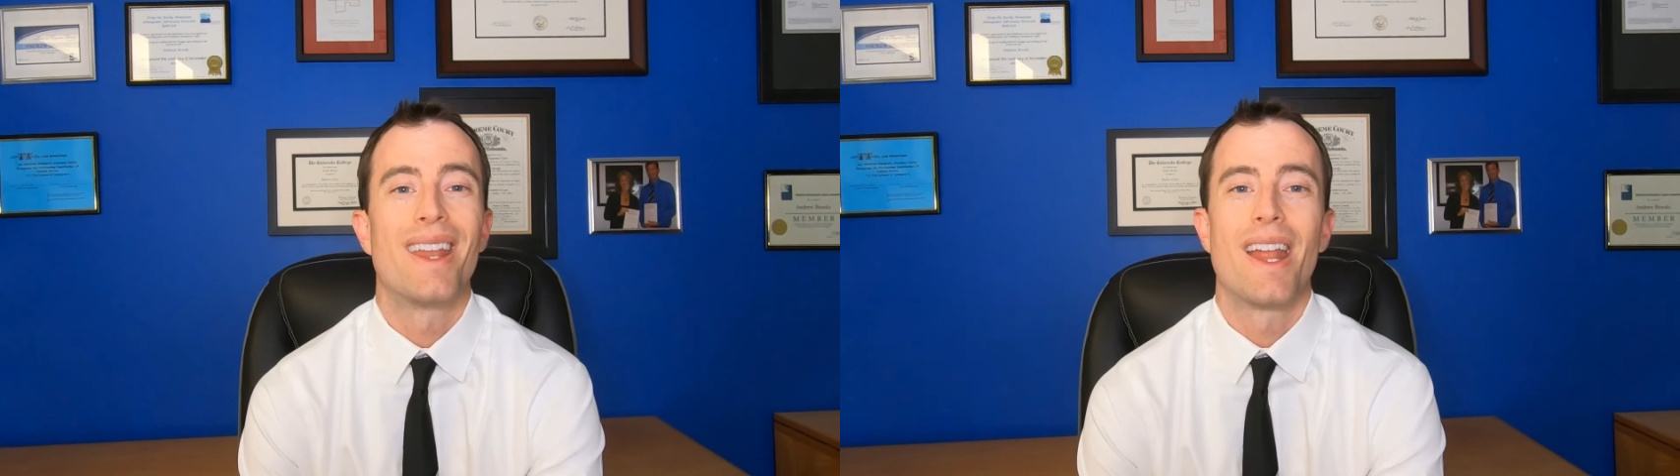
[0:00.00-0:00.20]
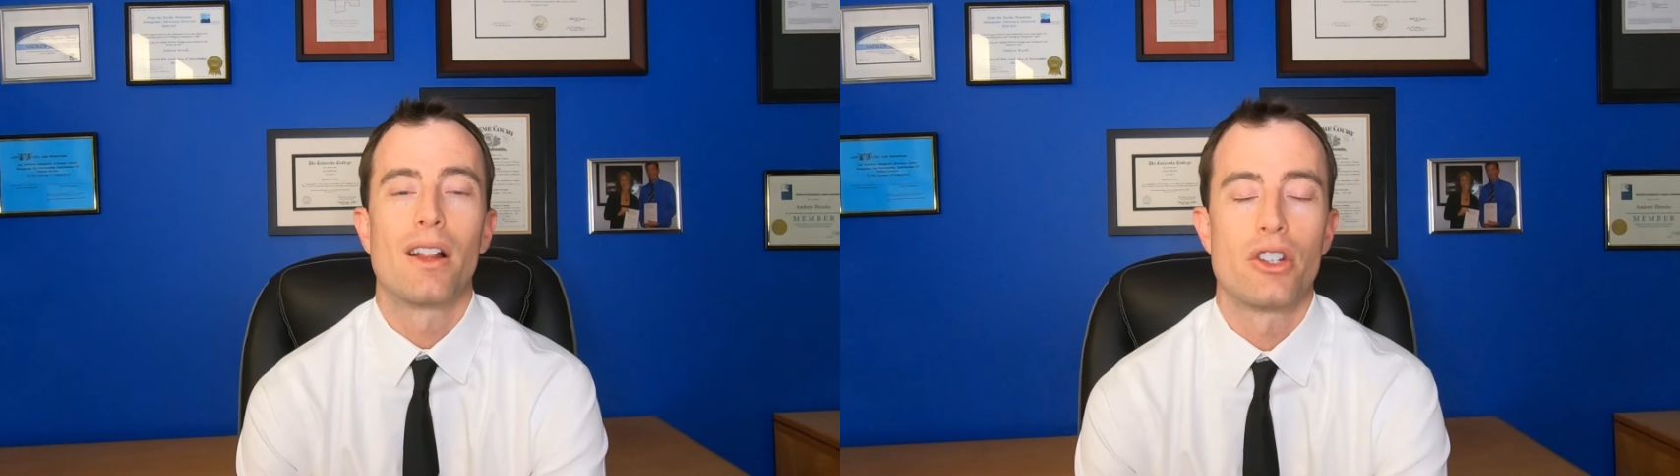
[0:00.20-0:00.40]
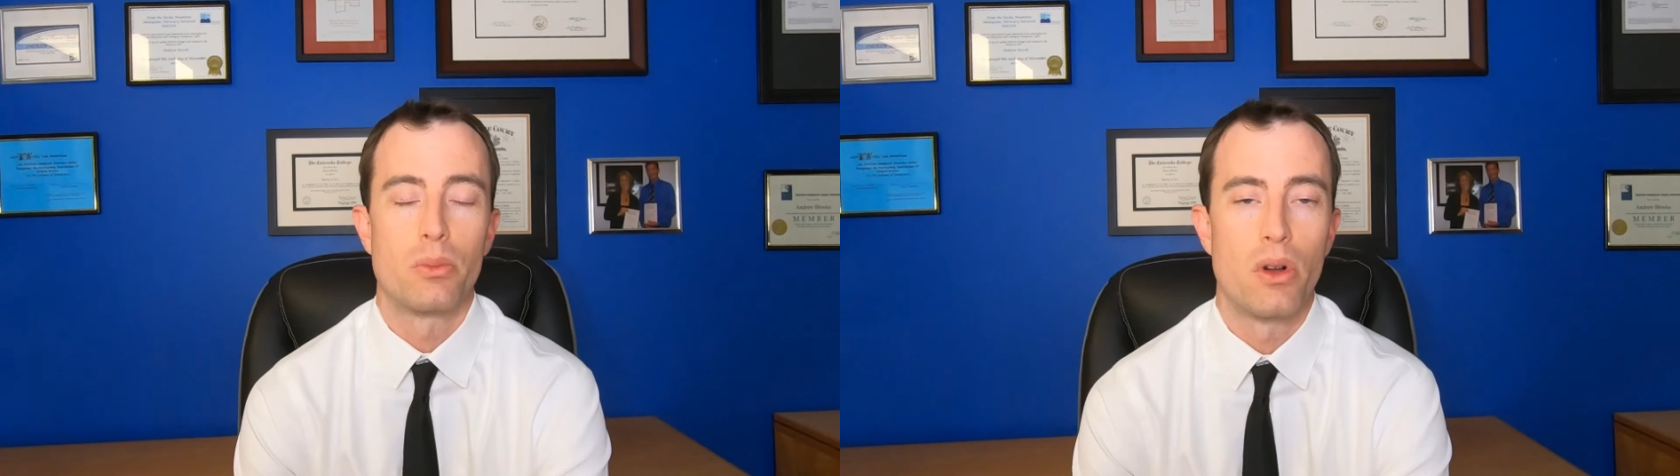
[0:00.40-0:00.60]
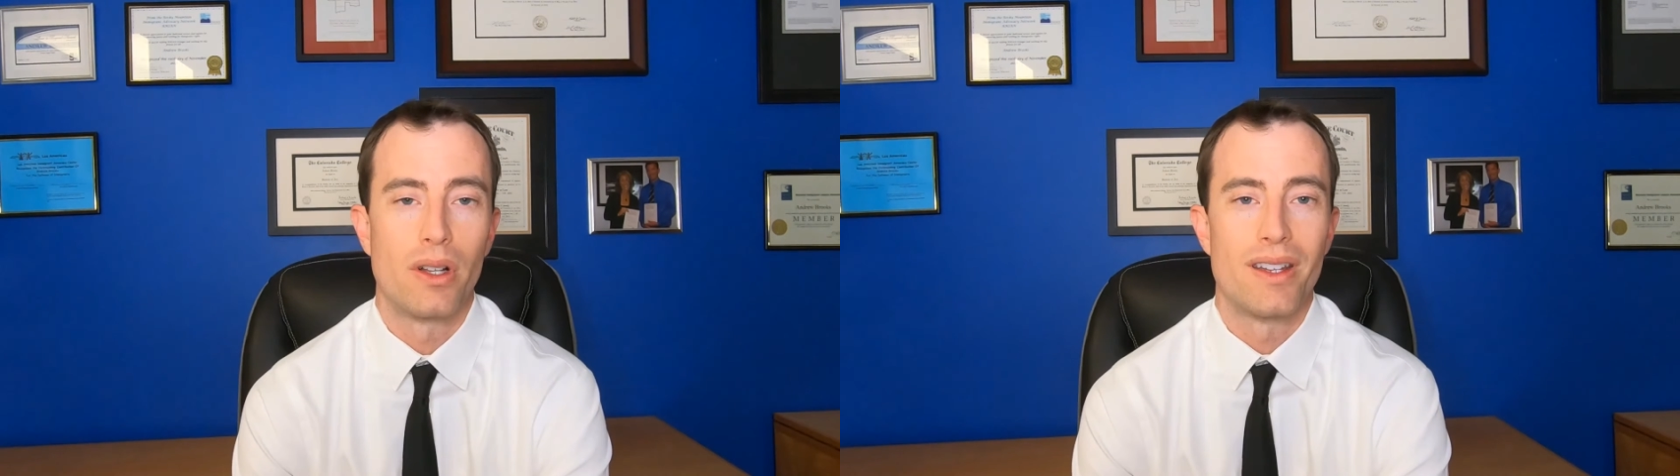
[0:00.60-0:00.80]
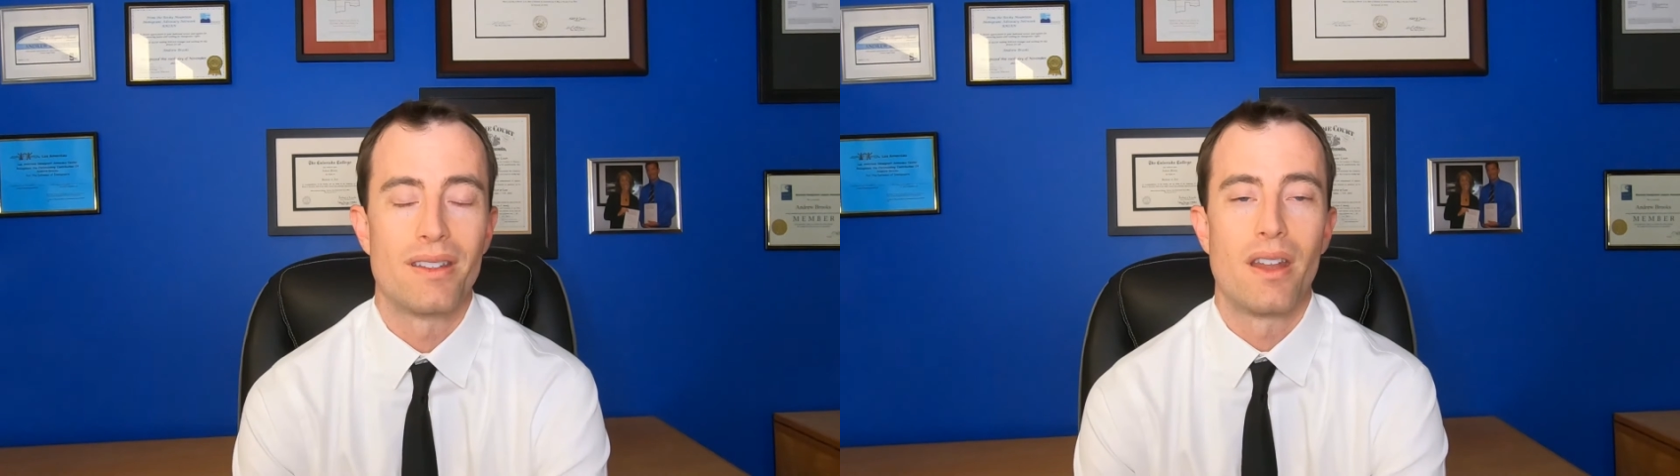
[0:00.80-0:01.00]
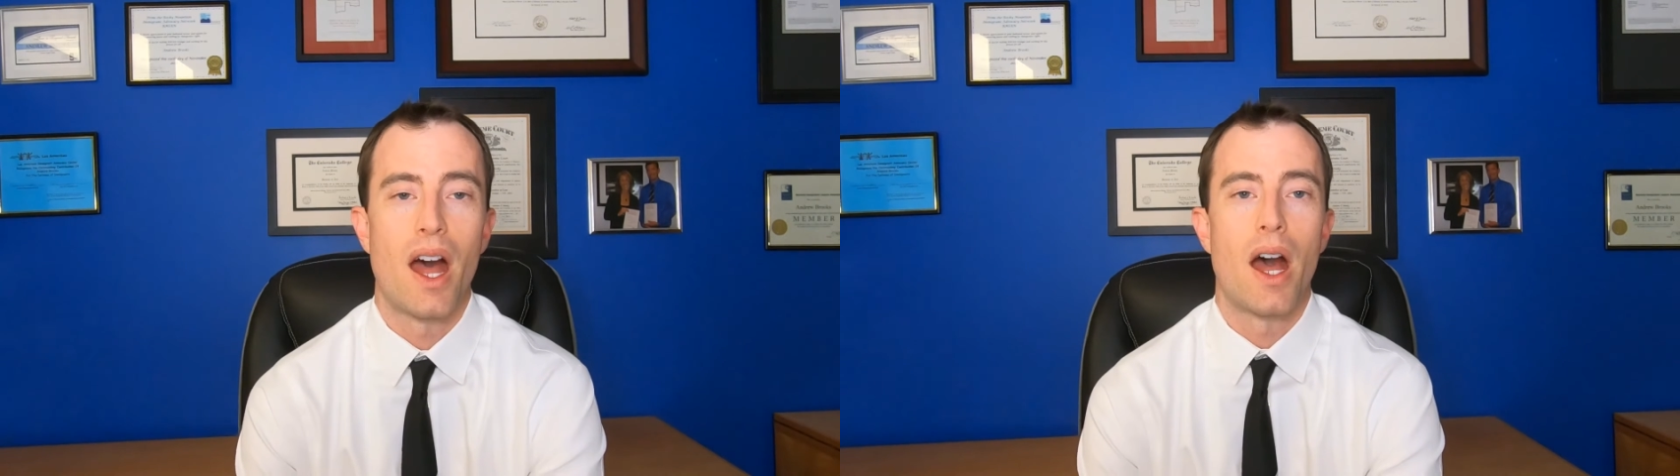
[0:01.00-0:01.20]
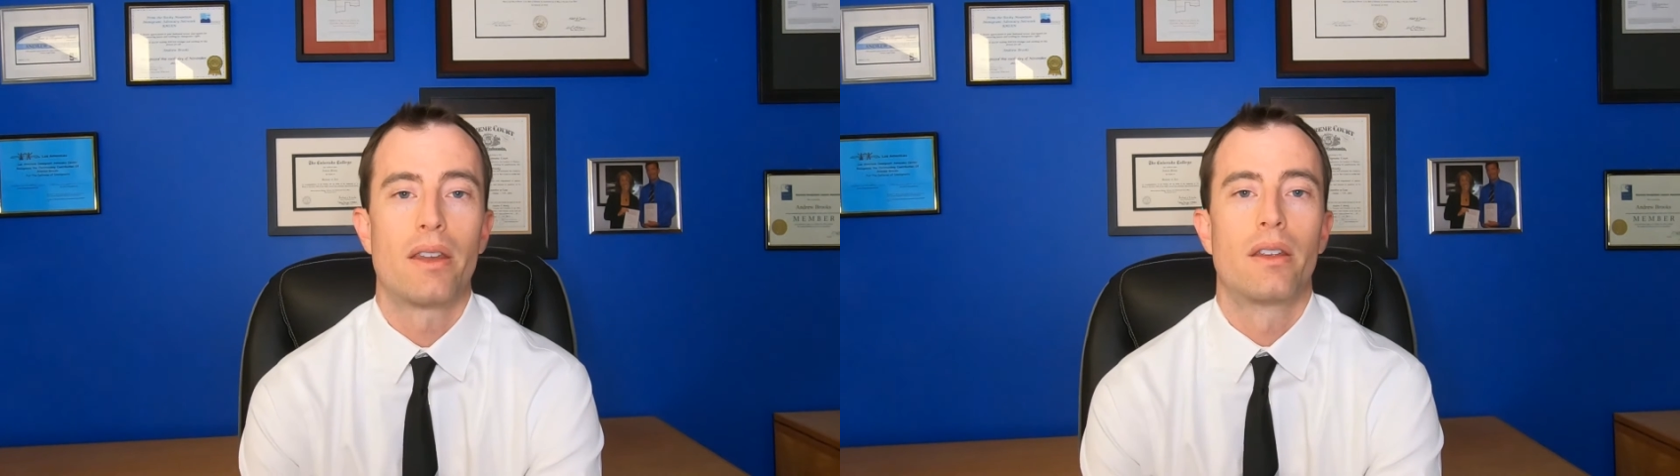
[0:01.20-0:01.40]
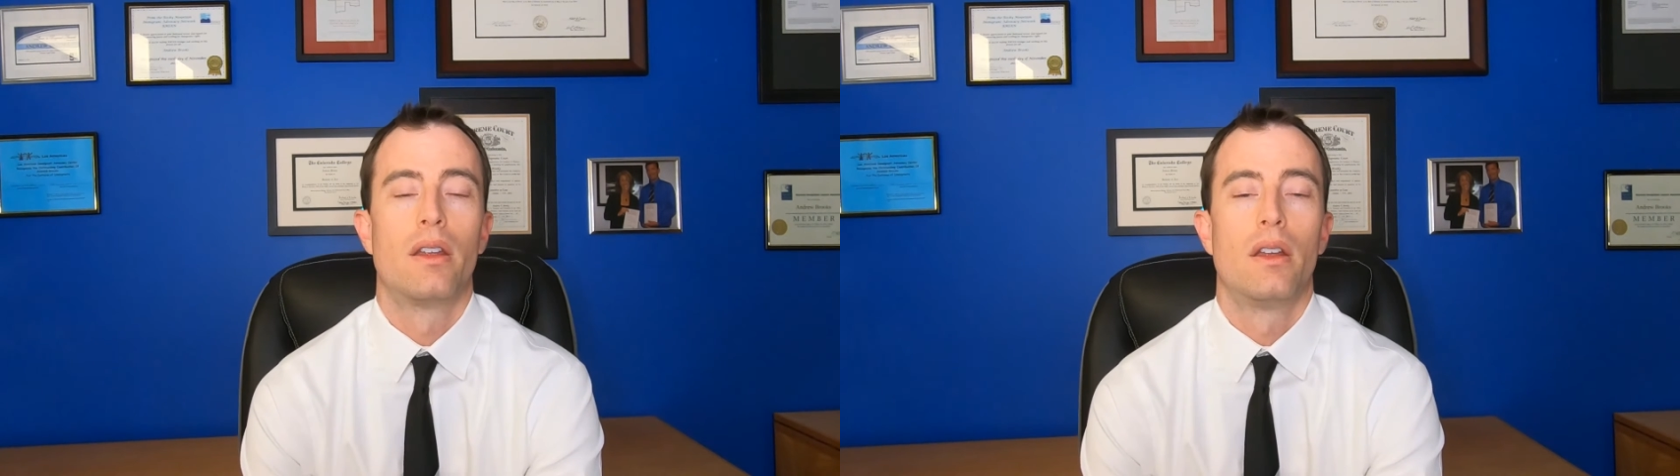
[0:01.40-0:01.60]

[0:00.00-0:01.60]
ineligible. It is not